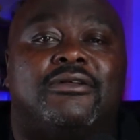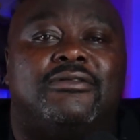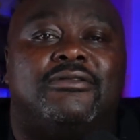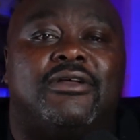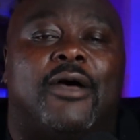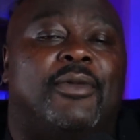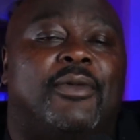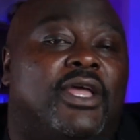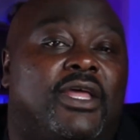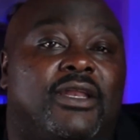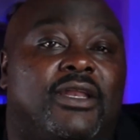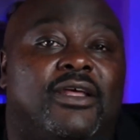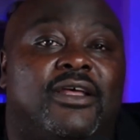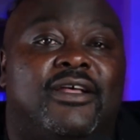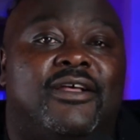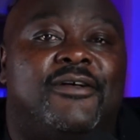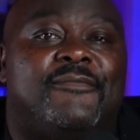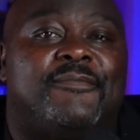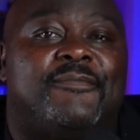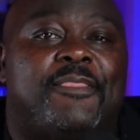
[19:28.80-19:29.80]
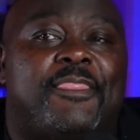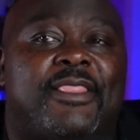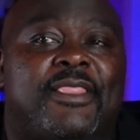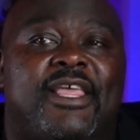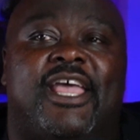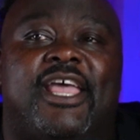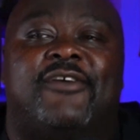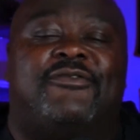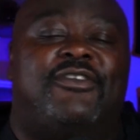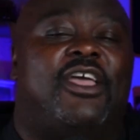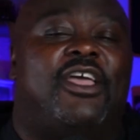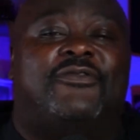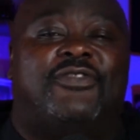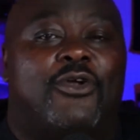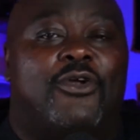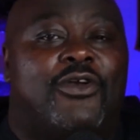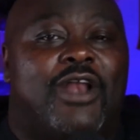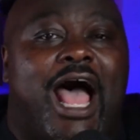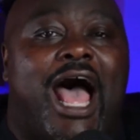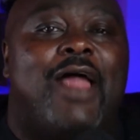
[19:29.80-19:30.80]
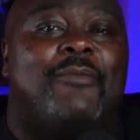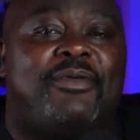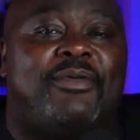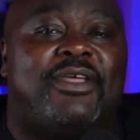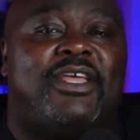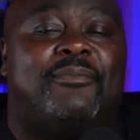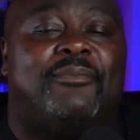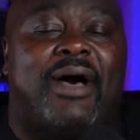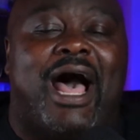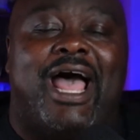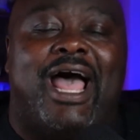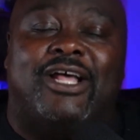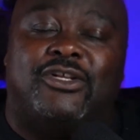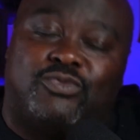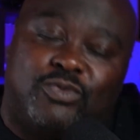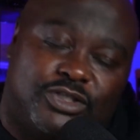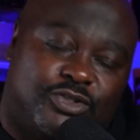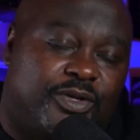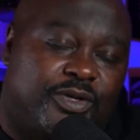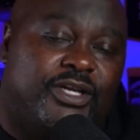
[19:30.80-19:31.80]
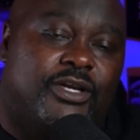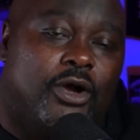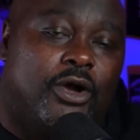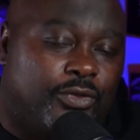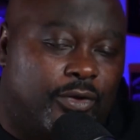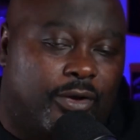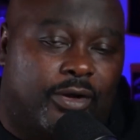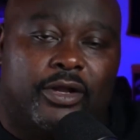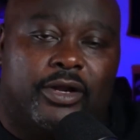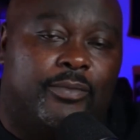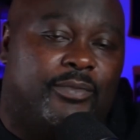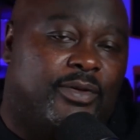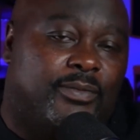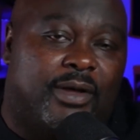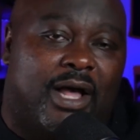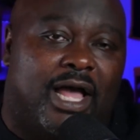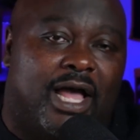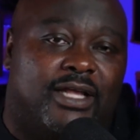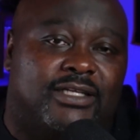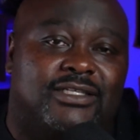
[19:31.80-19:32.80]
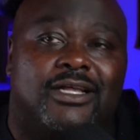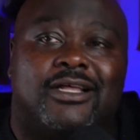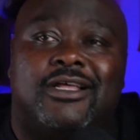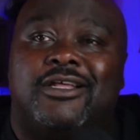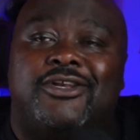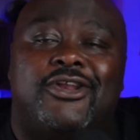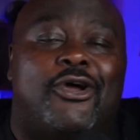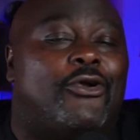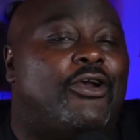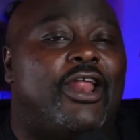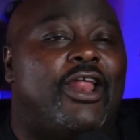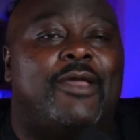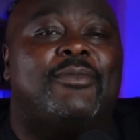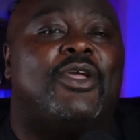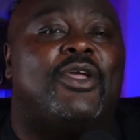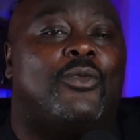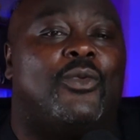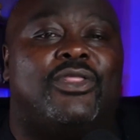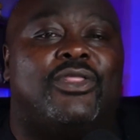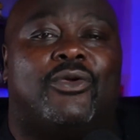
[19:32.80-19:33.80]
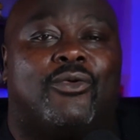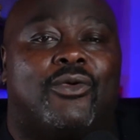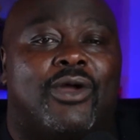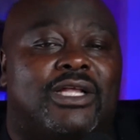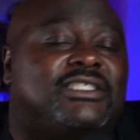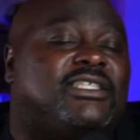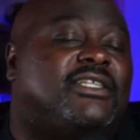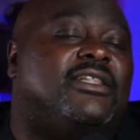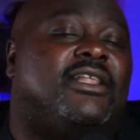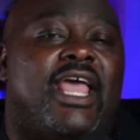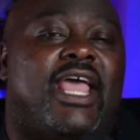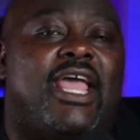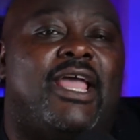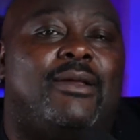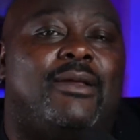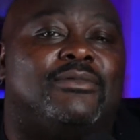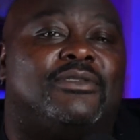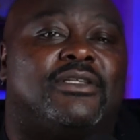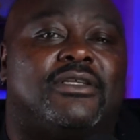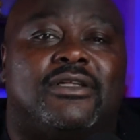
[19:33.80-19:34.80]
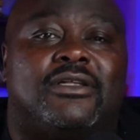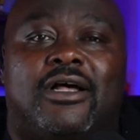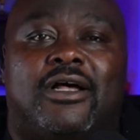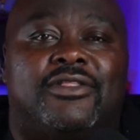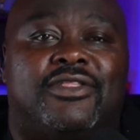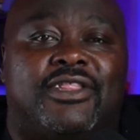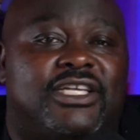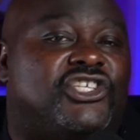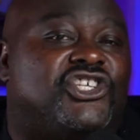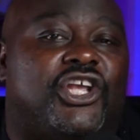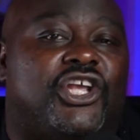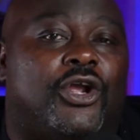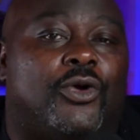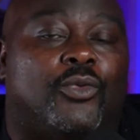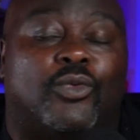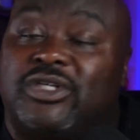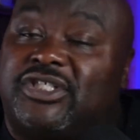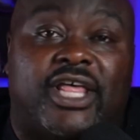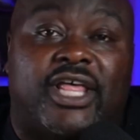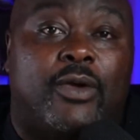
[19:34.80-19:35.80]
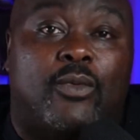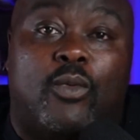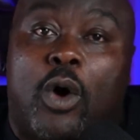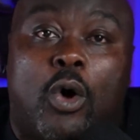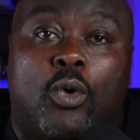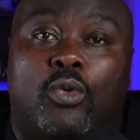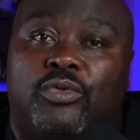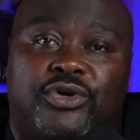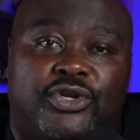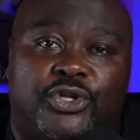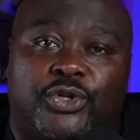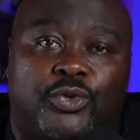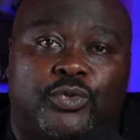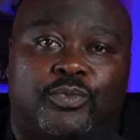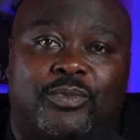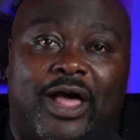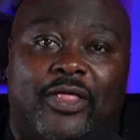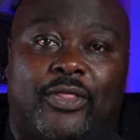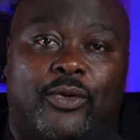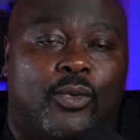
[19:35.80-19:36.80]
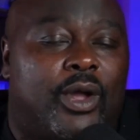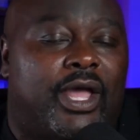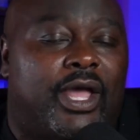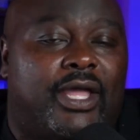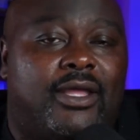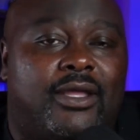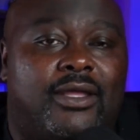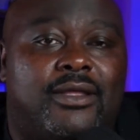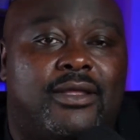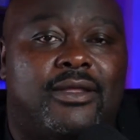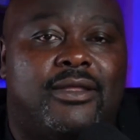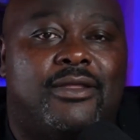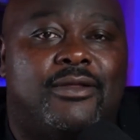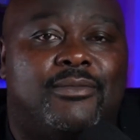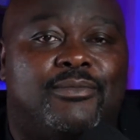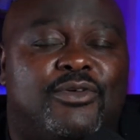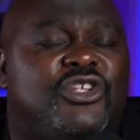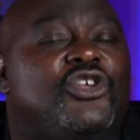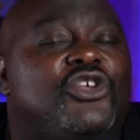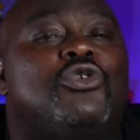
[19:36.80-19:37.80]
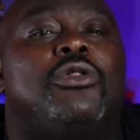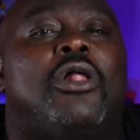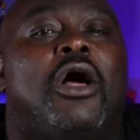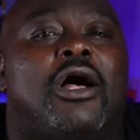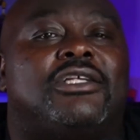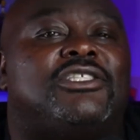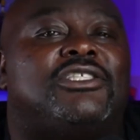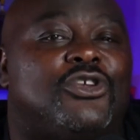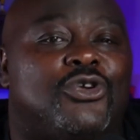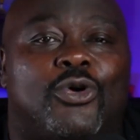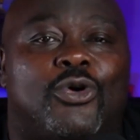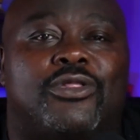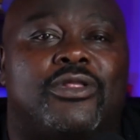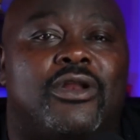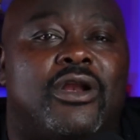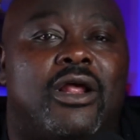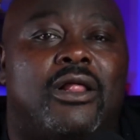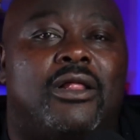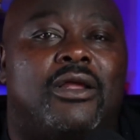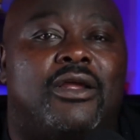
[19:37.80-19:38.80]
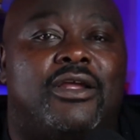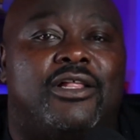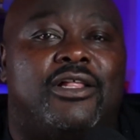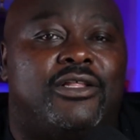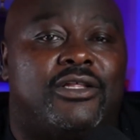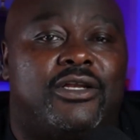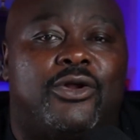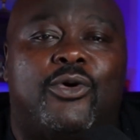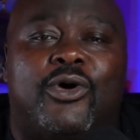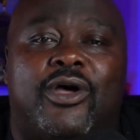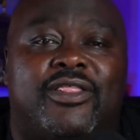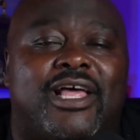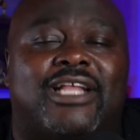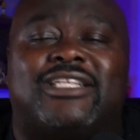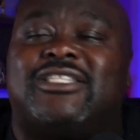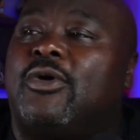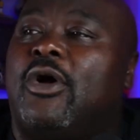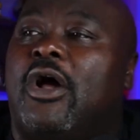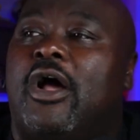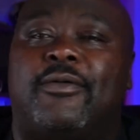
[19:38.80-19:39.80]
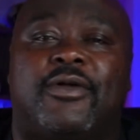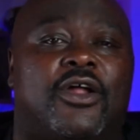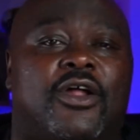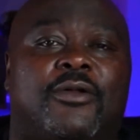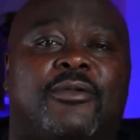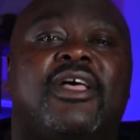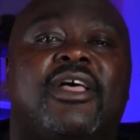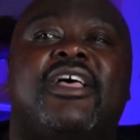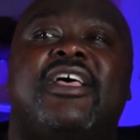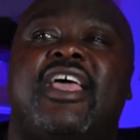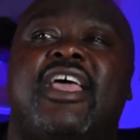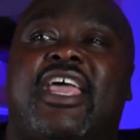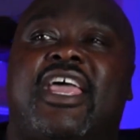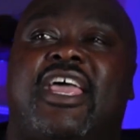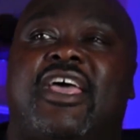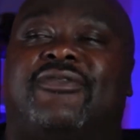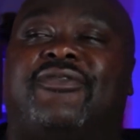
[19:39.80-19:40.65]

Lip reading: I mean, if they're not being biased, which we know they're going to be biased, Notre Dame can win the rest of the games this year, which they won't do, by the way. But you lost to Northern Illinois. That's going to